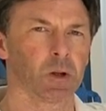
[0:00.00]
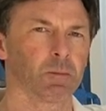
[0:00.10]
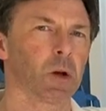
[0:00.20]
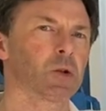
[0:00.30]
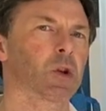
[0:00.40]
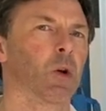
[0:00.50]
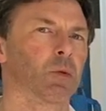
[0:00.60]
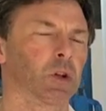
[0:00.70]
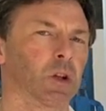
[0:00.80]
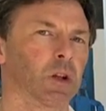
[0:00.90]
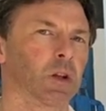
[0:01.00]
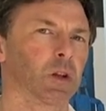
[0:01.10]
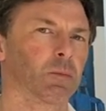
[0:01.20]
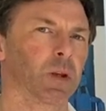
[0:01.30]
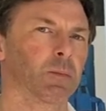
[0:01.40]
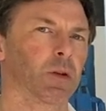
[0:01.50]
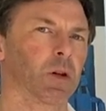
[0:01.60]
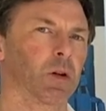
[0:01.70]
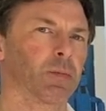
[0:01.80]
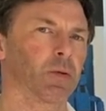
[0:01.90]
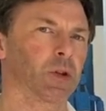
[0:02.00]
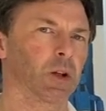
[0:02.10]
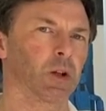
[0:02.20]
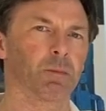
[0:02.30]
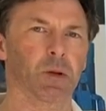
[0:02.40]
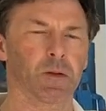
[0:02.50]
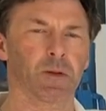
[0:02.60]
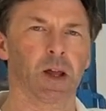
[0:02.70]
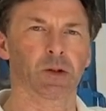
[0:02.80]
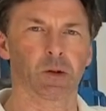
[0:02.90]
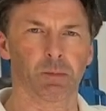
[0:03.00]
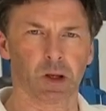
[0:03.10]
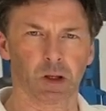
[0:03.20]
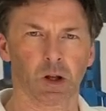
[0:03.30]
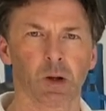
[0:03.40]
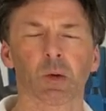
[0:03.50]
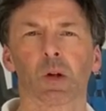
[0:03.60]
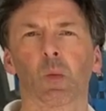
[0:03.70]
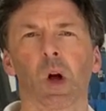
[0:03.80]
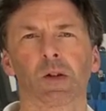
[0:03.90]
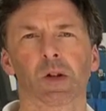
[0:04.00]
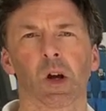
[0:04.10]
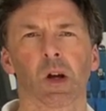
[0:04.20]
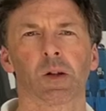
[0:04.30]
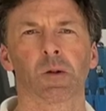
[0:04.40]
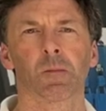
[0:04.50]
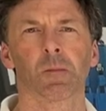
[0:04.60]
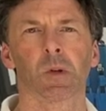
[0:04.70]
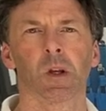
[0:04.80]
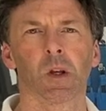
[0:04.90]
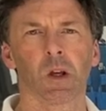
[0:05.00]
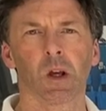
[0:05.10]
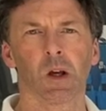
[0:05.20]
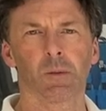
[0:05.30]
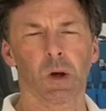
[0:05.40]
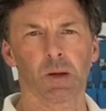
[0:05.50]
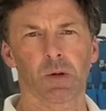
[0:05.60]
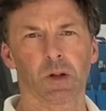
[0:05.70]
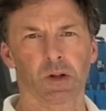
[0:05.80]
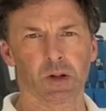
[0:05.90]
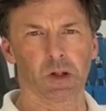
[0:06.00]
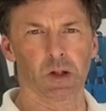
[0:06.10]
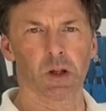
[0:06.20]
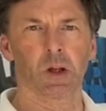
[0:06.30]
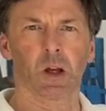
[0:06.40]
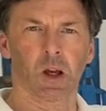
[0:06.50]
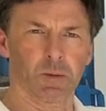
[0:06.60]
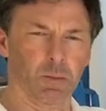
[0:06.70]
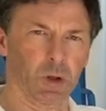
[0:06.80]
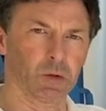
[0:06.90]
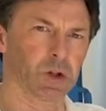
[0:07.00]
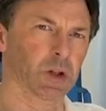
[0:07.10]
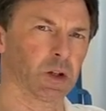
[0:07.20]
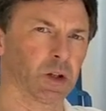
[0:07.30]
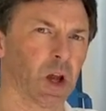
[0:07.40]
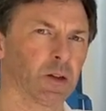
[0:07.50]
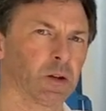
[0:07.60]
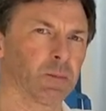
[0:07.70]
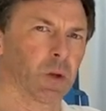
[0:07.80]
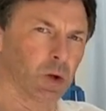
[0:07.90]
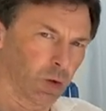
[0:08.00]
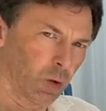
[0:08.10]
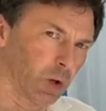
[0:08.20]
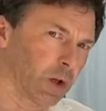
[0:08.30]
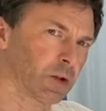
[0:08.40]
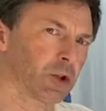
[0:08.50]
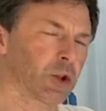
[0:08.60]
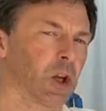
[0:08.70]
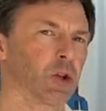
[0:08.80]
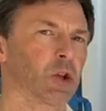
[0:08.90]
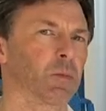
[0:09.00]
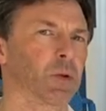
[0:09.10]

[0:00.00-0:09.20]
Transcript: Most commonly, people are putting a B flat and a piccolo in one side, and maybe a C and mutes in the other, or interchanging